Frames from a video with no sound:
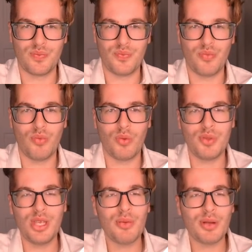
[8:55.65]
When we think
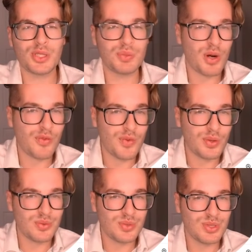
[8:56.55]
about
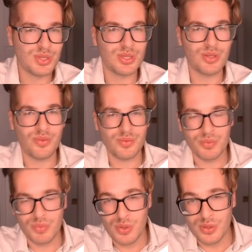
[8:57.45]
smartphones,
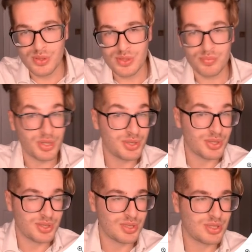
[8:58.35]
computers,
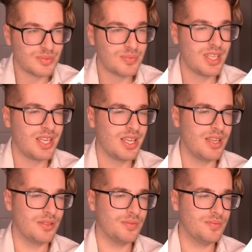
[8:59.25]
printers,
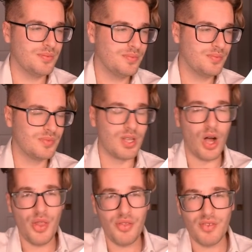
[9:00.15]
all the
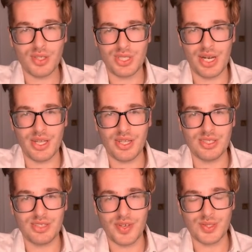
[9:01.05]
functionality that these
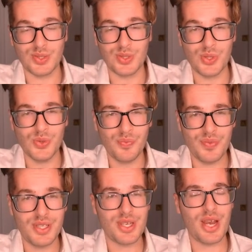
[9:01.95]
devices do is
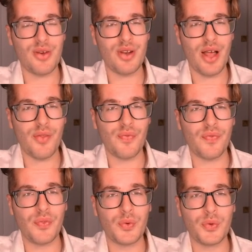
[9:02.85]
carried out through